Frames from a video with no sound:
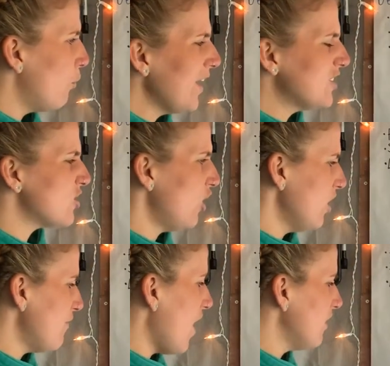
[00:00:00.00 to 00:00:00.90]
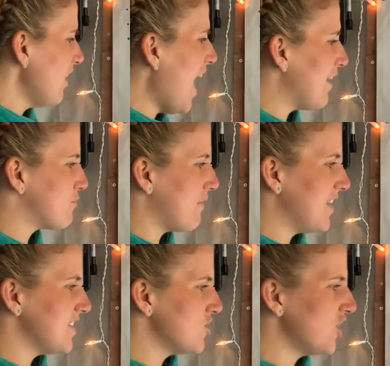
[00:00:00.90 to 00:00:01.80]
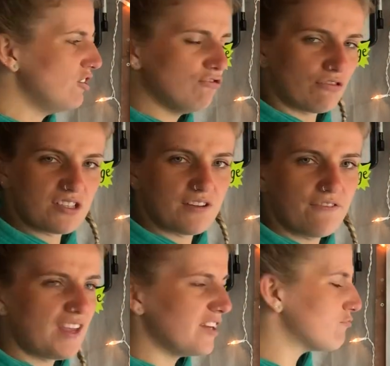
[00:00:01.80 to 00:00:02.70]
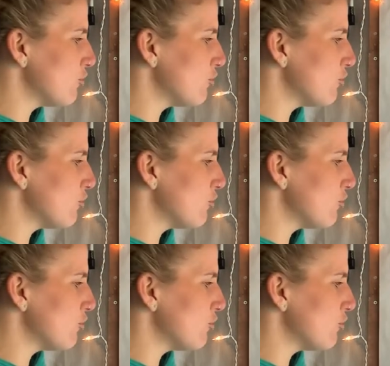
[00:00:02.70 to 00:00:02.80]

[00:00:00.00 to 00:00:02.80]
Waste all of our lives raising children to feed